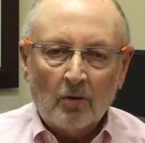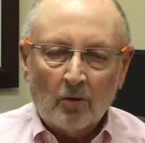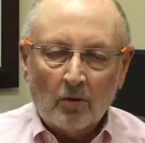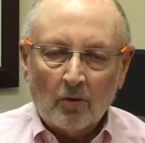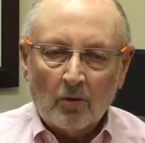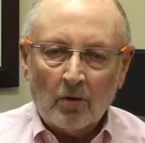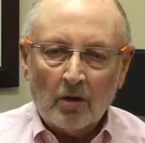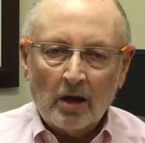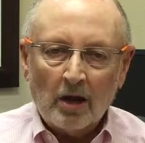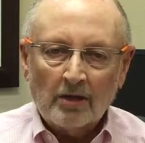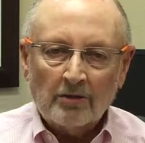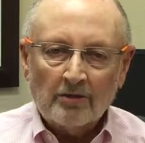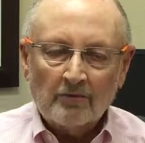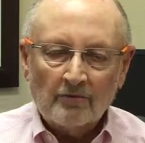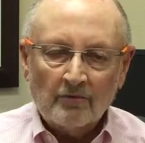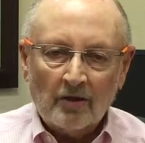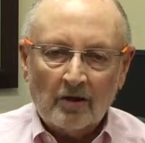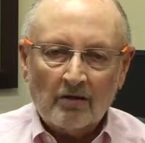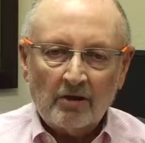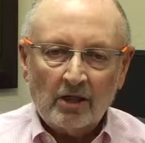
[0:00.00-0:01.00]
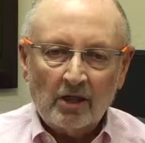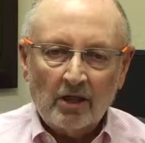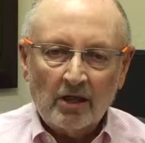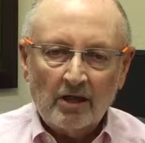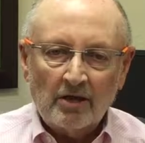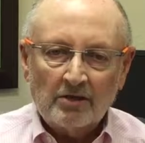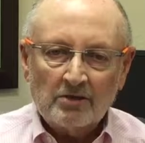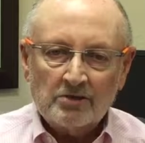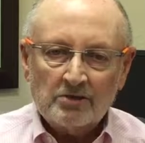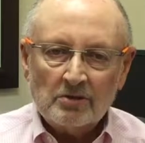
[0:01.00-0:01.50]
or at the very
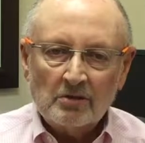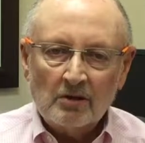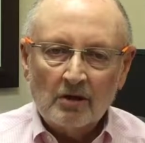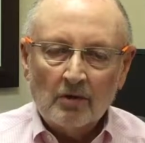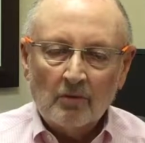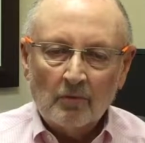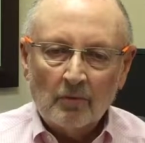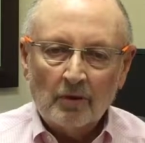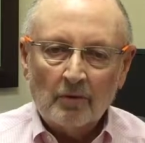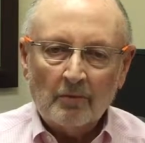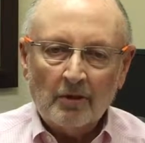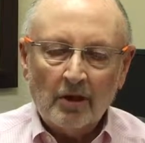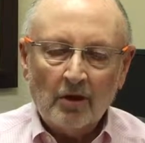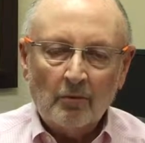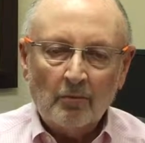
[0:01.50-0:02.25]
latest when we